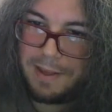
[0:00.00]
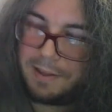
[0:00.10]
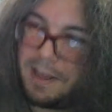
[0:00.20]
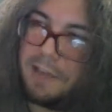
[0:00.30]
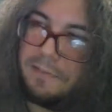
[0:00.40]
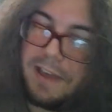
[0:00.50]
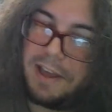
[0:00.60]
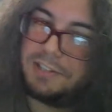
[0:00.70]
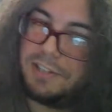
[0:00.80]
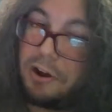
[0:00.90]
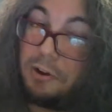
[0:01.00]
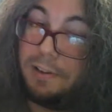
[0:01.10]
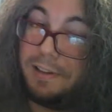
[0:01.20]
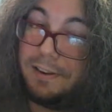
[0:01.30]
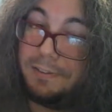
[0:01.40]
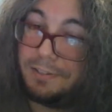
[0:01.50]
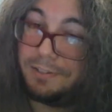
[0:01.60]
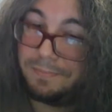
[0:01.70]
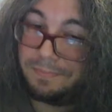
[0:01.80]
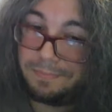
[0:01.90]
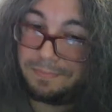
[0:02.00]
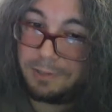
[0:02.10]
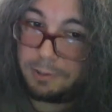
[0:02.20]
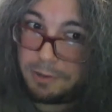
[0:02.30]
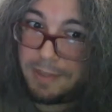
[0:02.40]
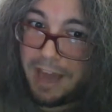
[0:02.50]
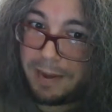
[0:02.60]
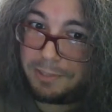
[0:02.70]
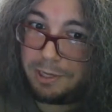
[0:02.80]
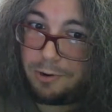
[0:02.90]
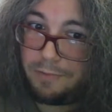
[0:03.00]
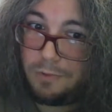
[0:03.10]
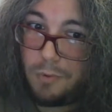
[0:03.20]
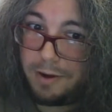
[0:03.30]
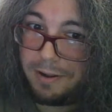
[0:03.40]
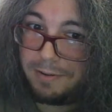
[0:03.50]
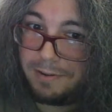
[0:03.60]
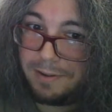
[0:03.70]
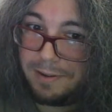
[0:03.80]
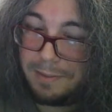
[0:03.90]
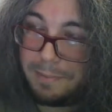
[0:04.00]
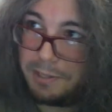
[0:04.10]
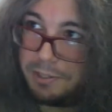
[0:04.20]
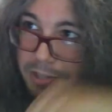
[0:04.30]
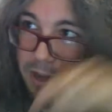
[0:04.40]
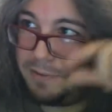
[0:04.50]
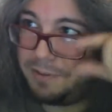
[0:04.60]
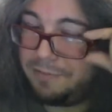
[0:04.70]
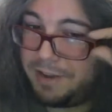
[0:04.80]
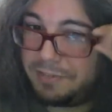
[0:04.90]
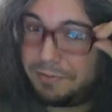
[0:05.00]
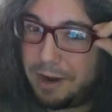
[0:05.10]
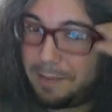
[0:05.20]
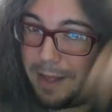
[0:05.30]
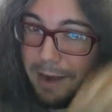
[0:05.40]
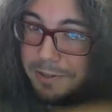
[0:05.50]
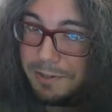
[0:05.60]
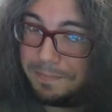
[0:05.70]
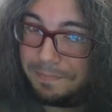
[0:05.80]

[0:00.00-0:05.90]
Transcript: King of Kings, the early years. Look that up, too, if you want to punch yourself in the face for a couple hours.